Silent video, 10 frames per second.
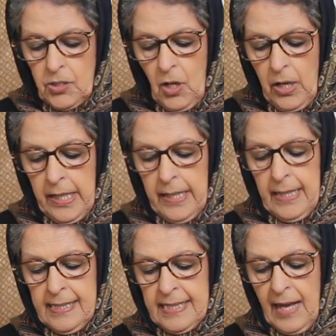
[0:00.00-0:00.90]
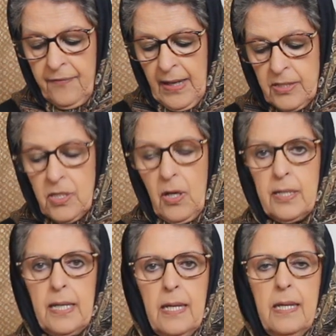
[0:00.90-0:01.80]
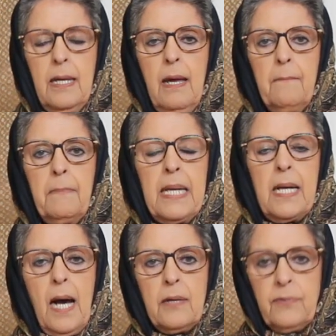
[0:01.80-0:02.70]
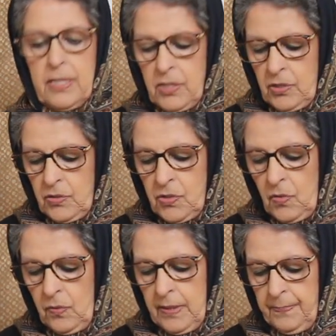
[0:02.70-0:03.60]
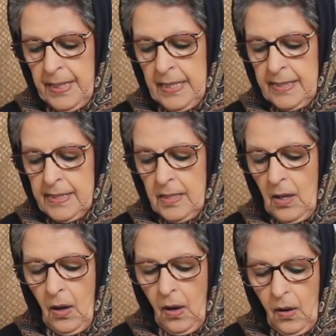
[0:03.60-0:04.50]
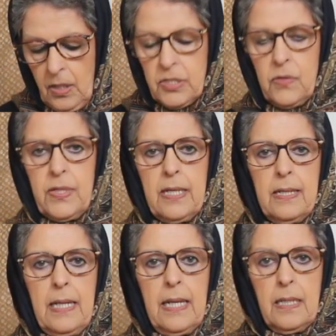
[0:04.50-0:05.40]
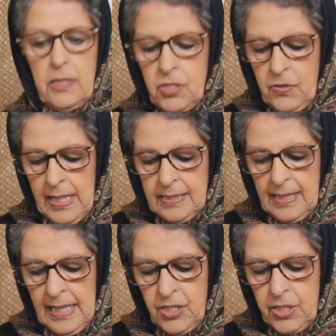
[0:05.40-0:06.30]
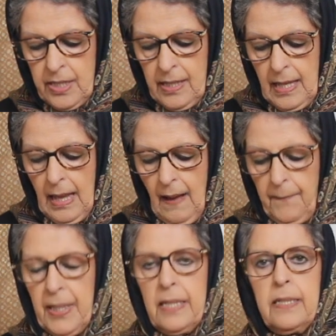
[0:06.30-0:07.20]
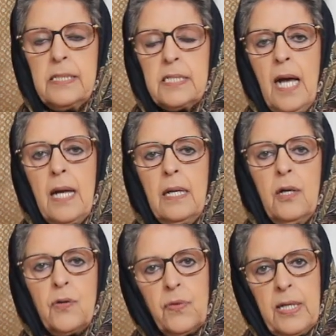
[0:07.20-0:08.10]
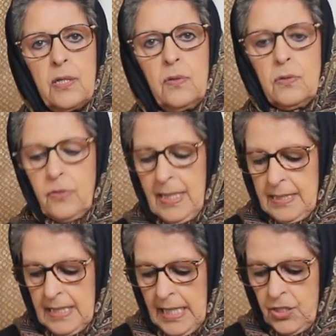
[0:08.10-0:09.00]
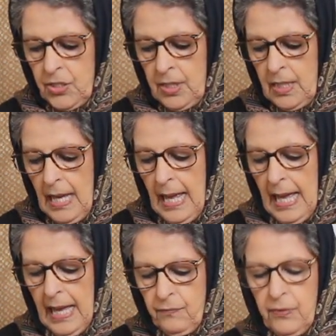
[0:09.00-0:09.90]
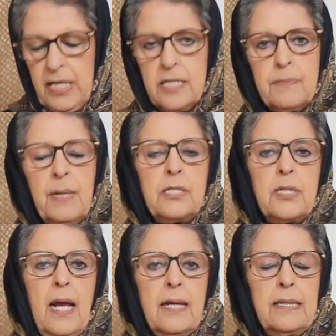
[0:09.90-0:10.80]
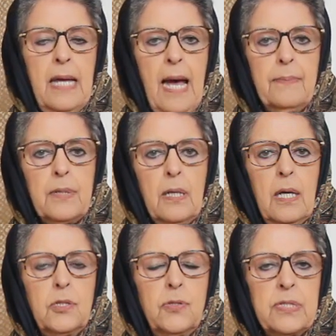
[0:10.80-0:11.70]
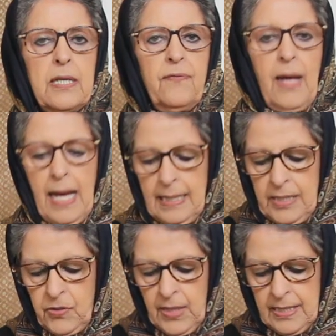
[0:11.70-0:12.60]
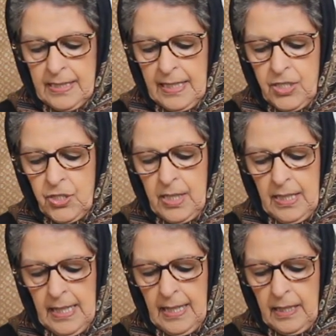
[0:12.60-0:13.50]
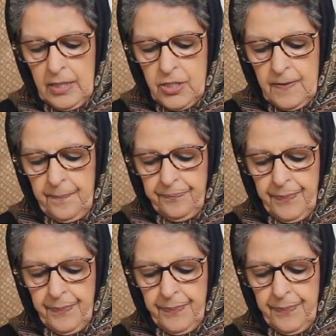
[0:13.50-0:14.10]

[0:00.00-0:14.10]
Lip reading: Tahere Safarzadeh, may God rest her soul in peace, also did an English translation, but it is not a critical translation and reads much like the Abdullah Yusuf Ali translation in English.